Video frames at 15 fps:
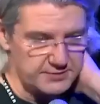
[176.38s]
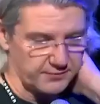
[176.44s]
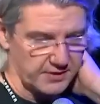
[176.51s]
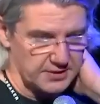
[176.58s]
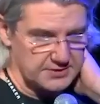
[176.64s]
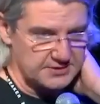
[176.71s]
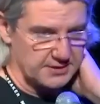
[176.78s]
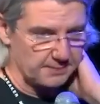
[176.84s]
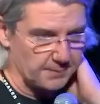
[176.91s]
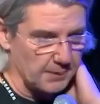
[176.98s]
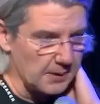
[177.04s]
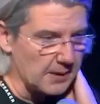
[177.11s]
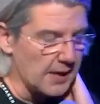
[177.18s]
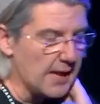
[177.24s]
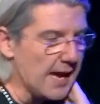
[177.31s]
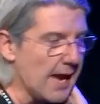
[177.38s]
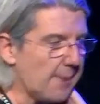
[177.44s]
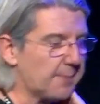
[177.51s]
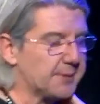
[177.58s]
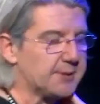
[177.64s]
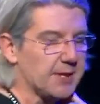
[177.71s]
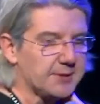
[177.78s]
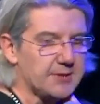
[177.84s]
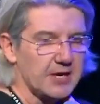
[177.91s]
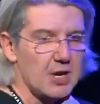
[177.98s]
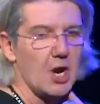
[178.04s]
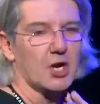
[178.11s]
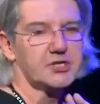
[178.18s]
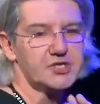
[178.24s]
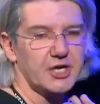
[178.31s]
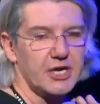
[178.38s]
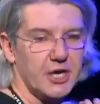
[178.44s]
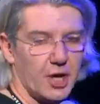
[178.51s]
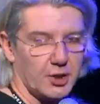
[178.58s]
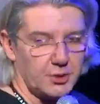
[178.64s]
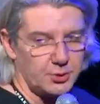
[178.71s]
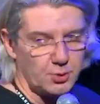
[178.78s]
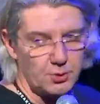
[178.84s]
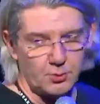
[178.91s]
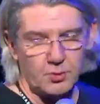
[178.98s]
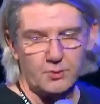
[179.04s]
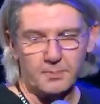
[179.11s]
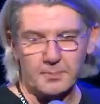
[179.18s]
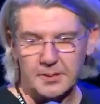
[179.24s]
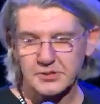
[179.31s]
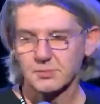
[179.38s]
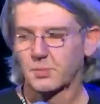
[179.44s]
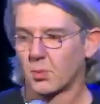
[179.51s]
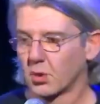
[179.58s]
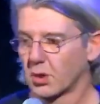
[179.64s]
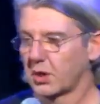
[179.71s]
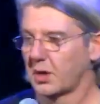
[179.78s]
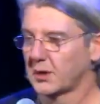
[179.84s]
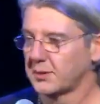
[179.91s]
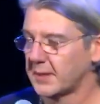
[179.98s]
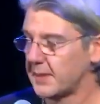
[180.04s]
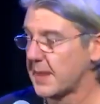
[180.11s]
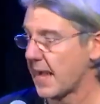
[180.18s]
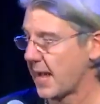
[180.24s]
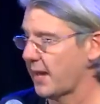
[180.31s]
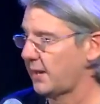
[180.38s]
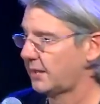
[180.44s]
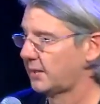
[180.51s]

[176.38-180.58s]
very simple, but that technology cannot do much more than that.